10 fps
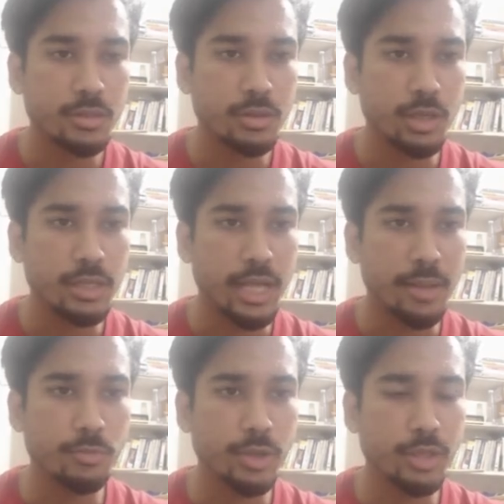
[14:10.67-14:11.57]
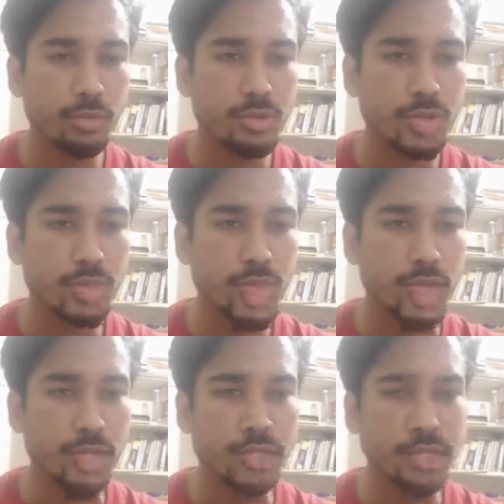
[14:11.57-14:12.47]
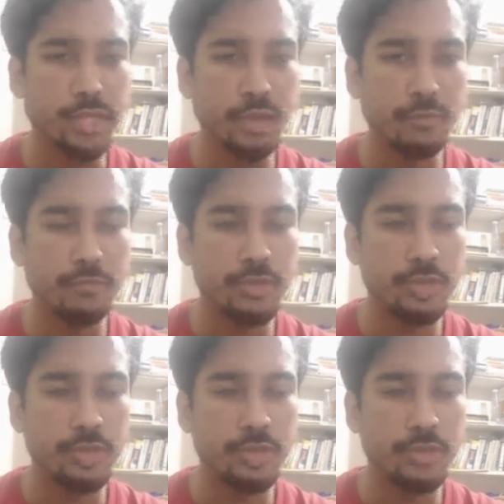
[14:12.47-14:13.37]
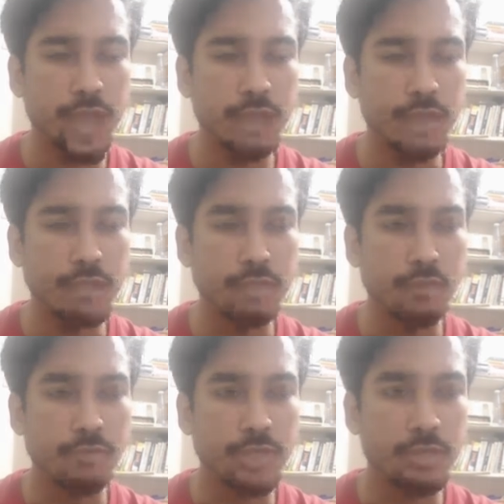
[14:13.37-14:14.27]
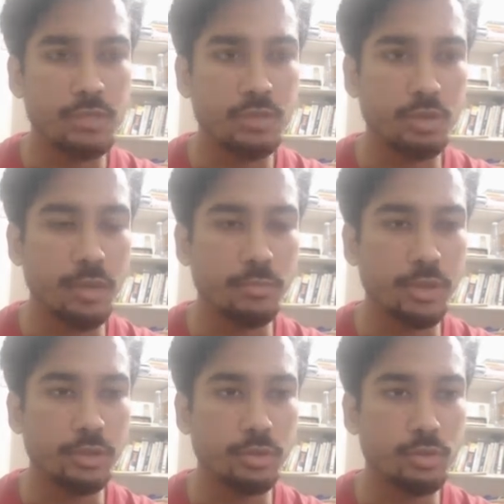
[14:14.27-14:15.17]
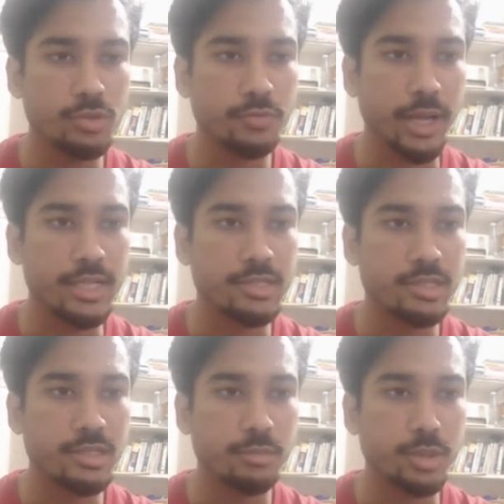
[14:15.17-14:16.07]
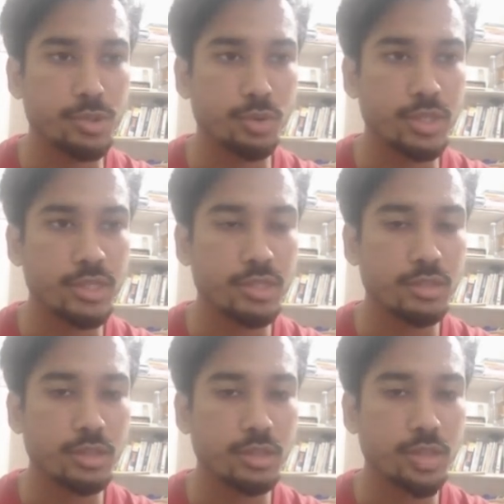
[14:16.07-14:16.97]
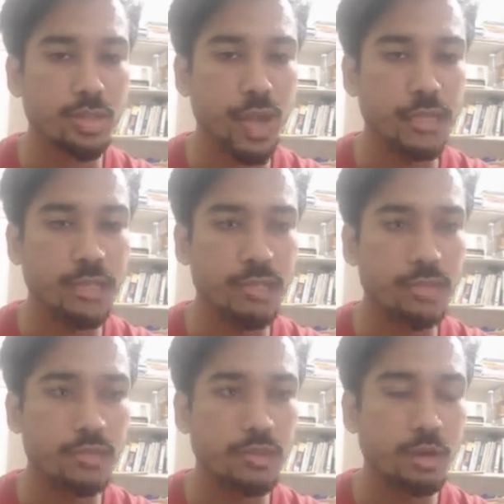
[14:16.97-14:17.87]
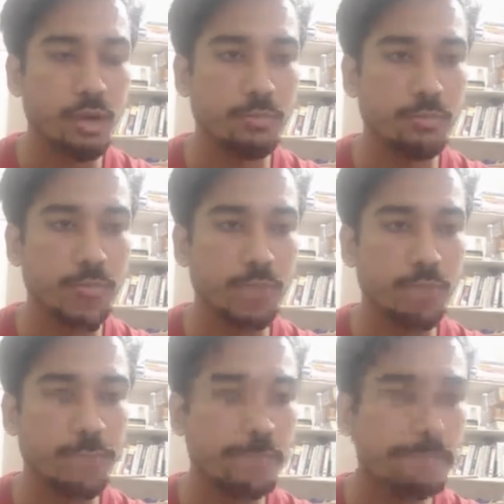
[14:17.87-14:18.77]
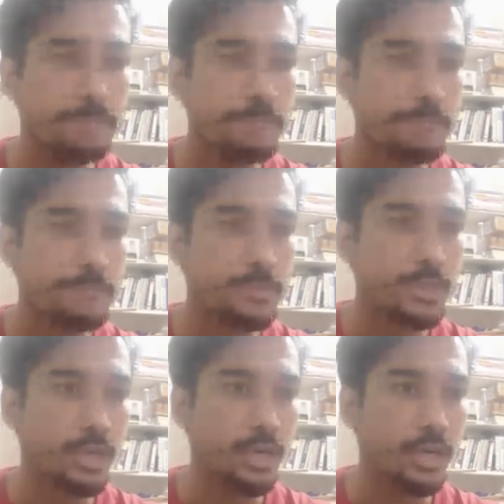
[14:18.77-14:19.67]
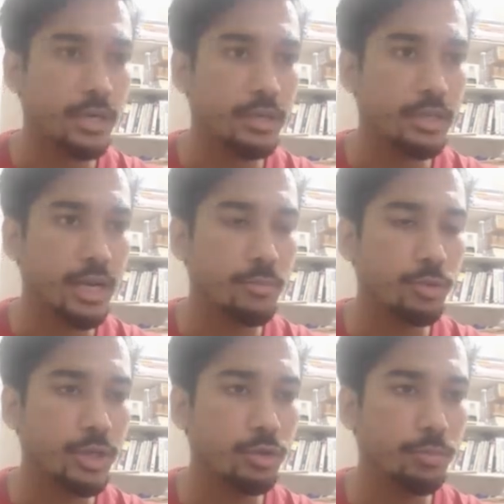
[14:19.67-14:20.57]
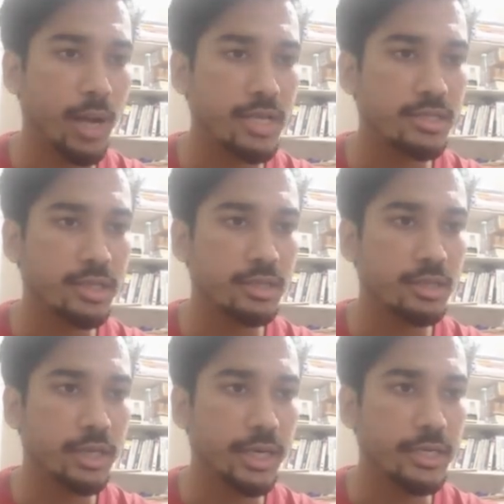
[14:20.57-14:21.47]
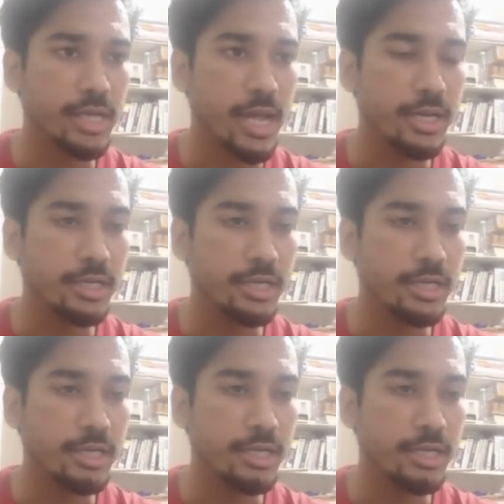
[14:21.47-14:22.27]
and I'm going to just directly give the address of it. So I'm going to use file system resource class object, and then I'm going to pass in the entire